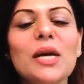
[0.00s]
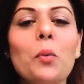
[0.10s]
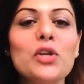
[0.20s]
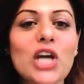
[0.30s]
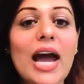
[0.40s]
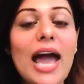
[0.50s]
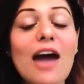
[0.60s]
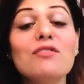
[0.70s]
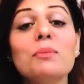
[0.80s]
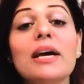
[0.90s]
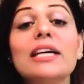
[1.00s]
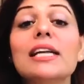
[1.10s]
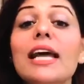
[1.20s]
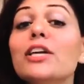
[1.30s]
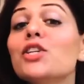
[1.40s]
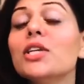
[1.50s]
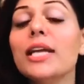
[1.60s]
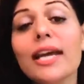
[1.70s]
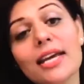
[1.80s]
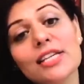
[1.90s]
which I have in my collection
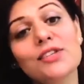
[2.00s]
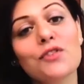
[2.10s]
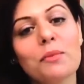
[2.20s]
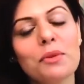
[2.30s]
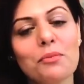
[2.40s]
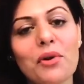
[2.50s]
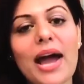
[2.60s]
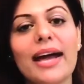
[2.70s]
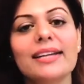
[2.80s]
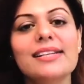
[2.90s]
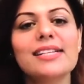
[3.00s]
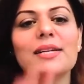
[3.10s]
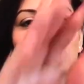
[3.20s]
is from the brand